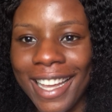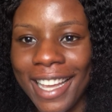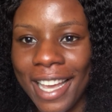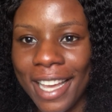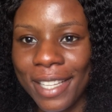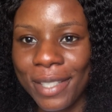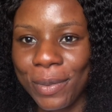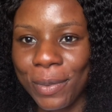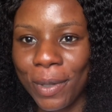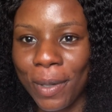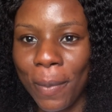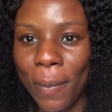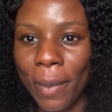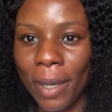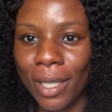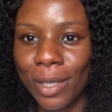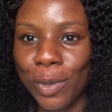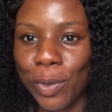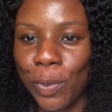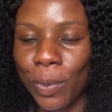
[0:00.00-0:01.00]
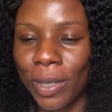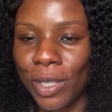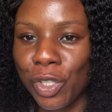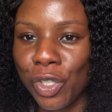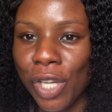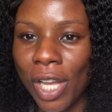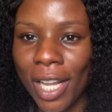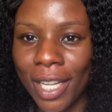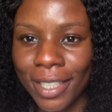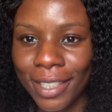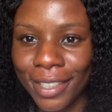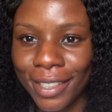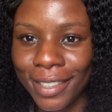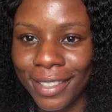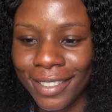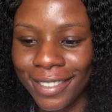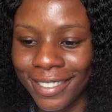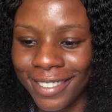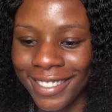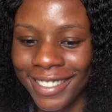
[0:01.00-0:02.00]
guys, welcome back to my
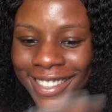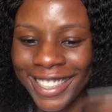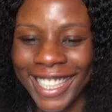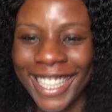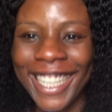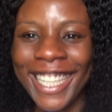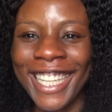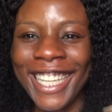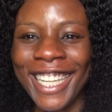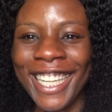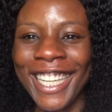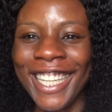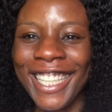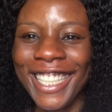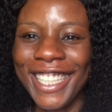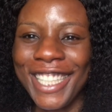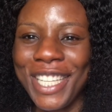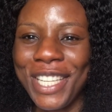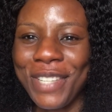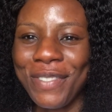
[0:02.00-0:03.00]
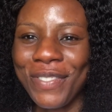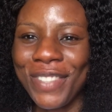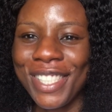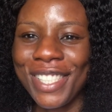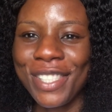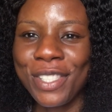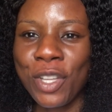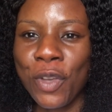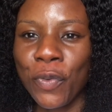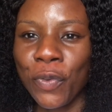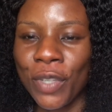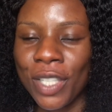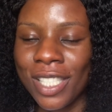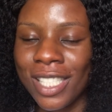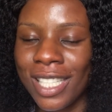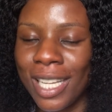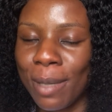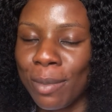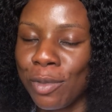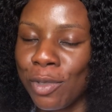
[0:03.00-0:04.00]
channel. If this is your first
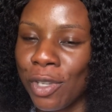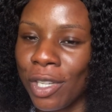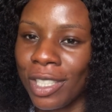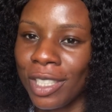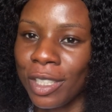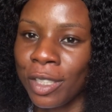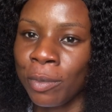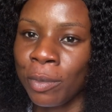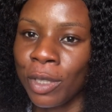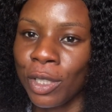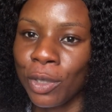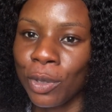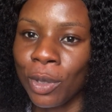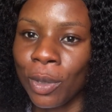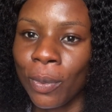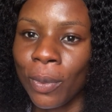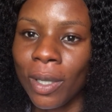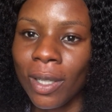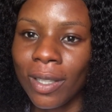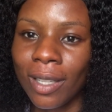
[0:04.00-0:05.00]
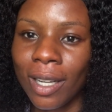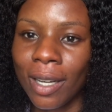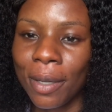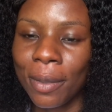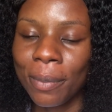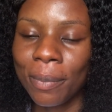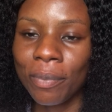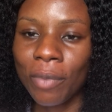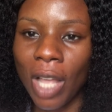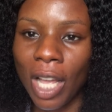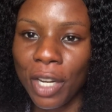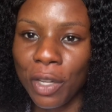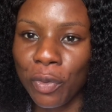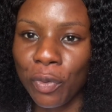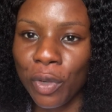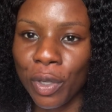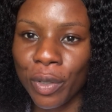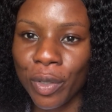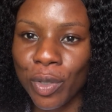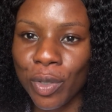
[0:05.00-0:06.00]
time joining me, you're welcome, and if
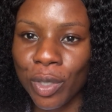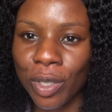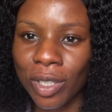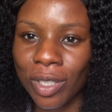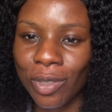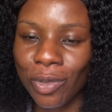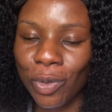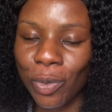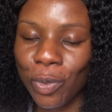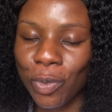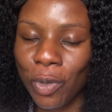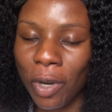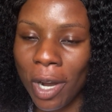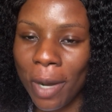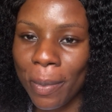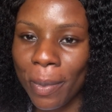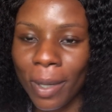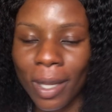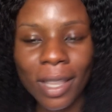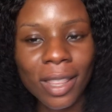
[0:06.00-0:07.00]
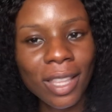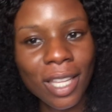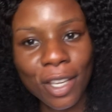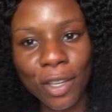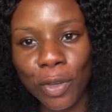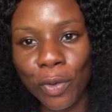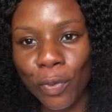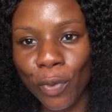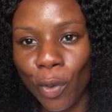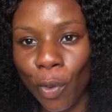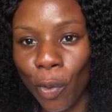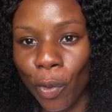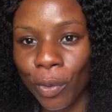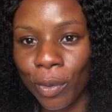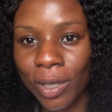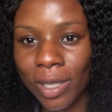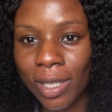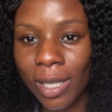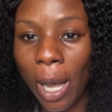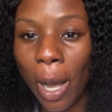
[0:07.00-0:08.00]
you're a returning subscriber, thank you for
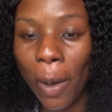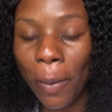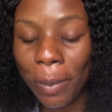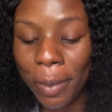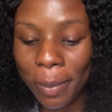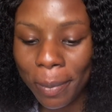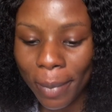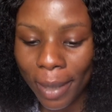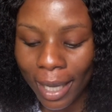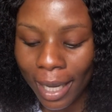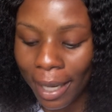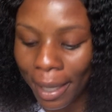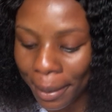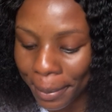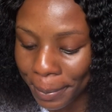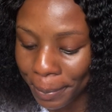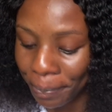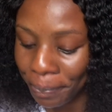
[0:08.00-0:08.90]
always coming back.